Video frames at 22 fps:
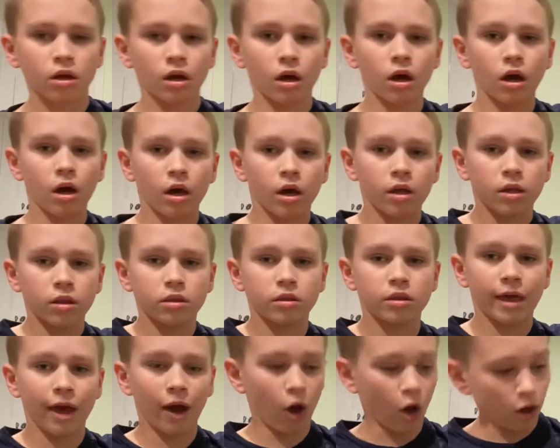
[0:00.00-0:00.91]
Uh,
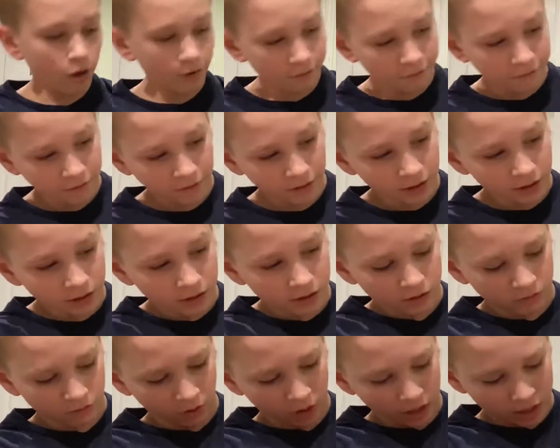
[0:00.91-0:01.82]
they all fit
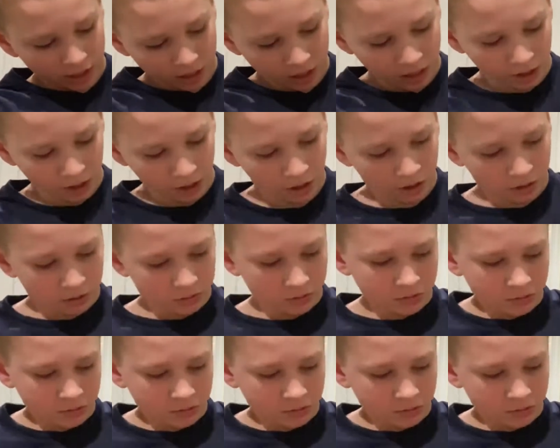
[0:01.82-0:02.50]
right in here.